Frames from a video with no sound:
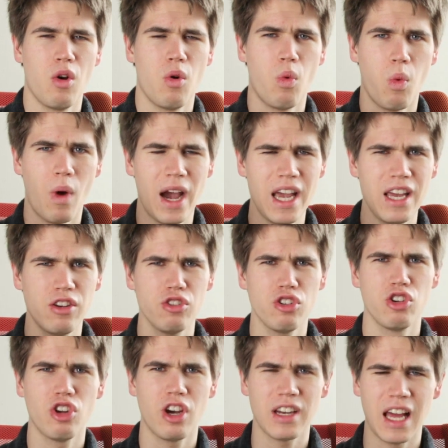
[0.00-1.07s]
why do you
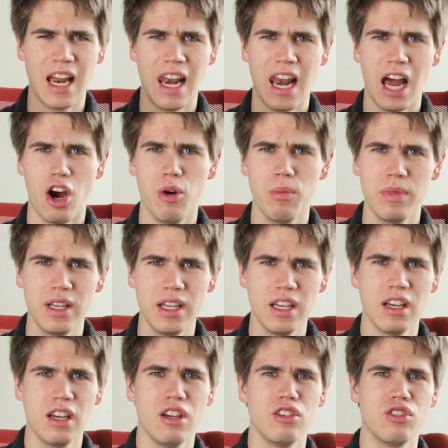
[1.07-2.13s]
not allow
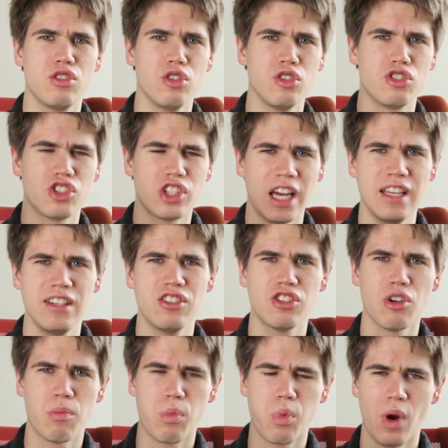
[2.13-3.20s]
me to change
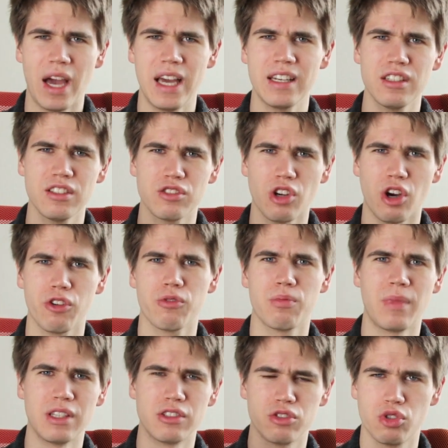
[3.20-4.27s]
the brightness of
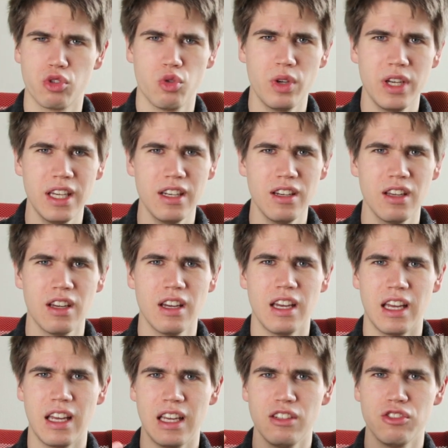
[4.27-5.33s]
my screen
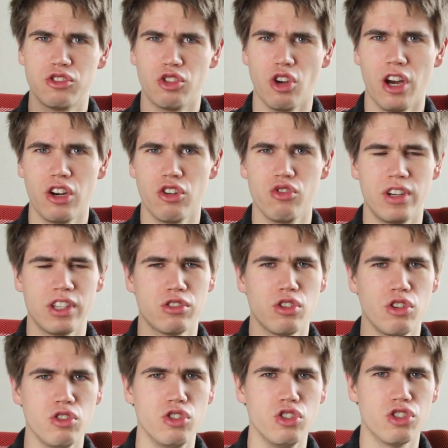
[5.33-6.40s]
in certain
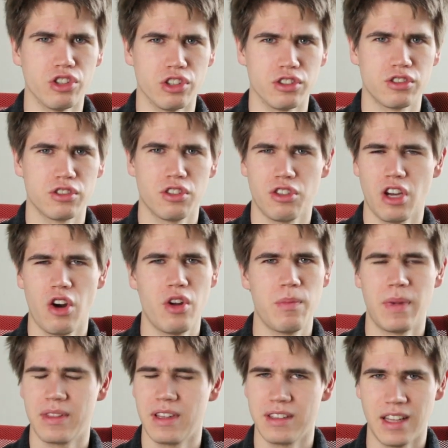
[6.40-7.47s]
resolutions? Sorry,
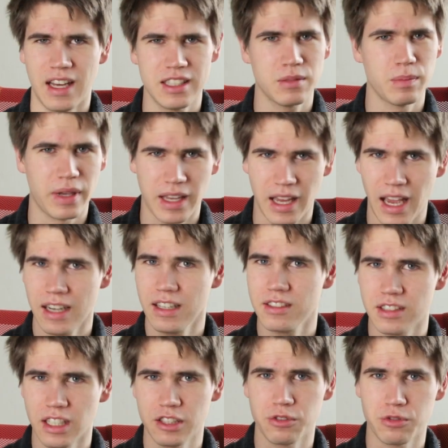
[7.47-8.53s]
but that doesn't make any
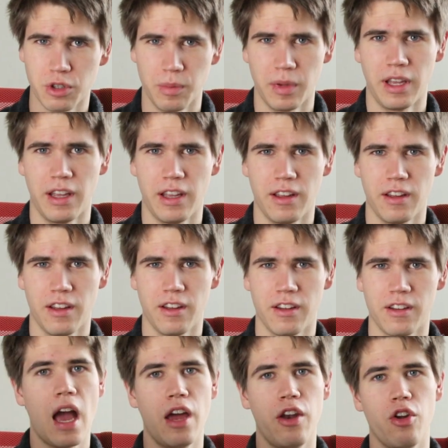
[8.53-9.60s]
sense for me.
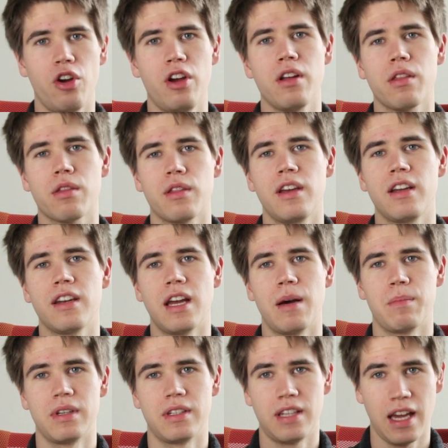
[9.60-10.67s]
Annoying thing
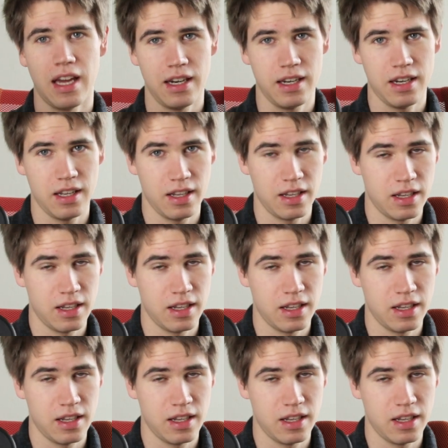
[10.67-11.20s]
number 10.